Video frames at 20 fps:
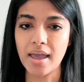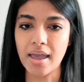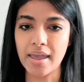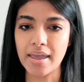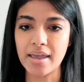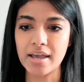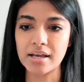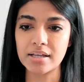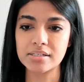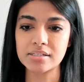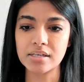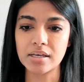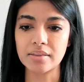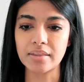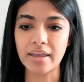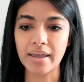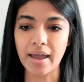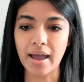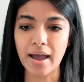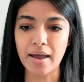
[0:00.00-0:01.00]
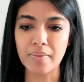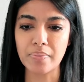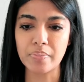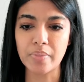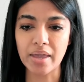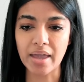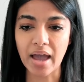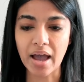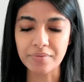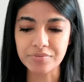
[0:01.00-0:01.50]
and they
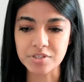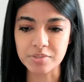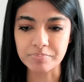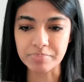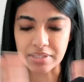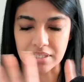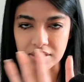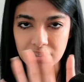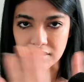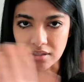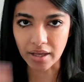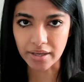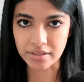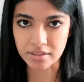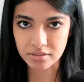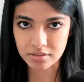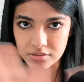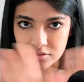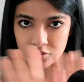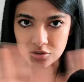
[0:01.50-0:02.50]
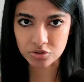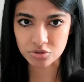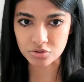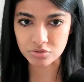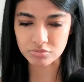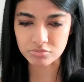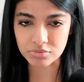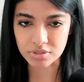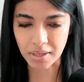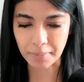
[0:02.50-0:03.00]
have to be like
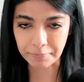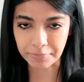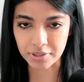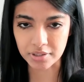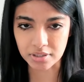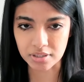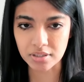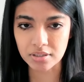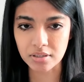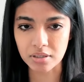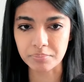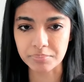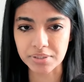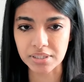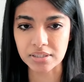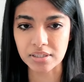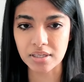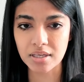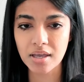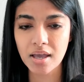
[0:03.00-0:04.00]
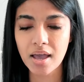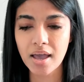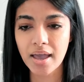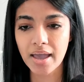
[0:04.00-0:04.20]
separately completely.